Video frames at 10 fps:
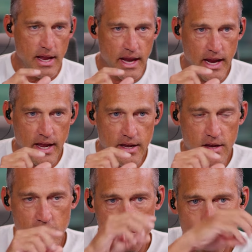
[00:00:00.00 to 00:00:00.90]
and
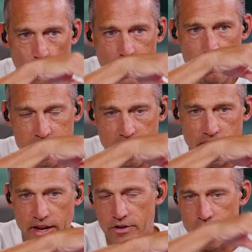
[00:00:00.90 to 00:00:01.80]
20% of
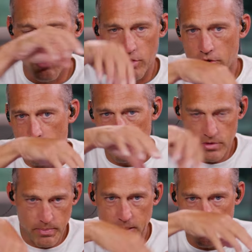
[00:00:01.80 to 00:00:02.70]
that energy will go to,
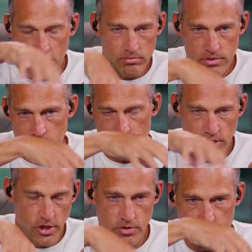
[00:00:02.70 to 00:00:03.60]
to people, to, to
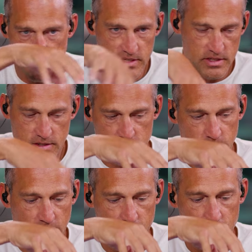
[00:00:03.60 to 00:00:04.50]
use, to businesses,
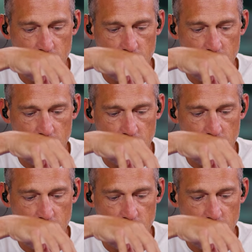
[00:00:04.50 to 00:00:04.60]
whatever.